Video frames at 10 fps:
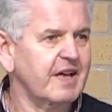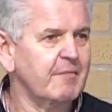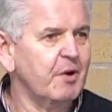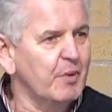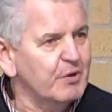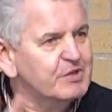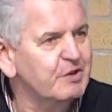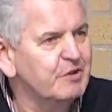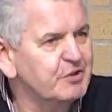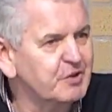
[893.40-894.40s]
But we also
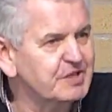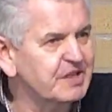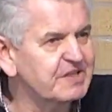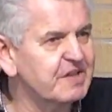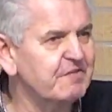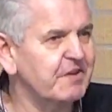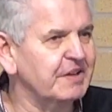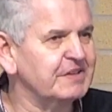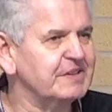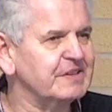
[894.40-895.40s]
rejoice in our
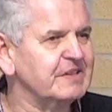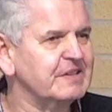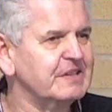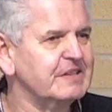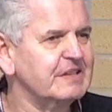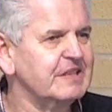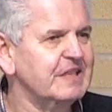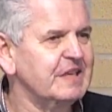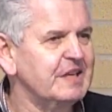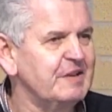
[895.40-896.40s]
sufferings
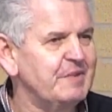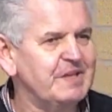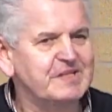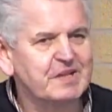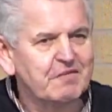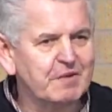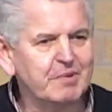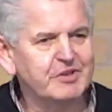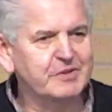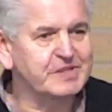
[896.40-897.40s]
because suffering
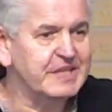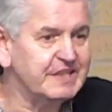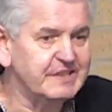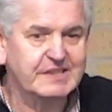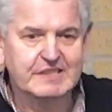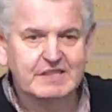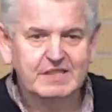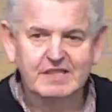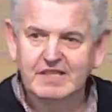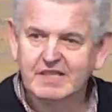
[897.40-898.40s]
produces
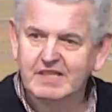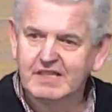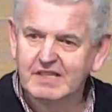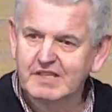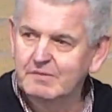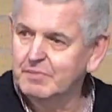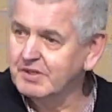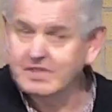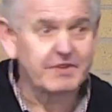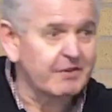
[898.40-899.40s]

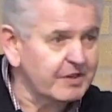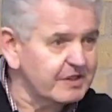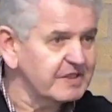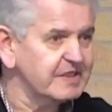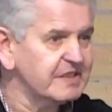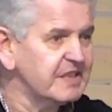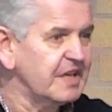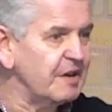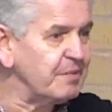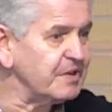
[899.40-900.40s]
perseverance,
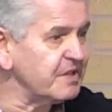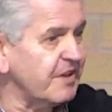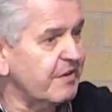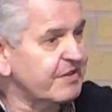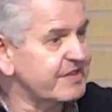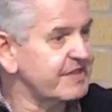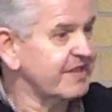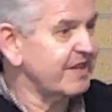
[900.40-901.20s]
and perseverance,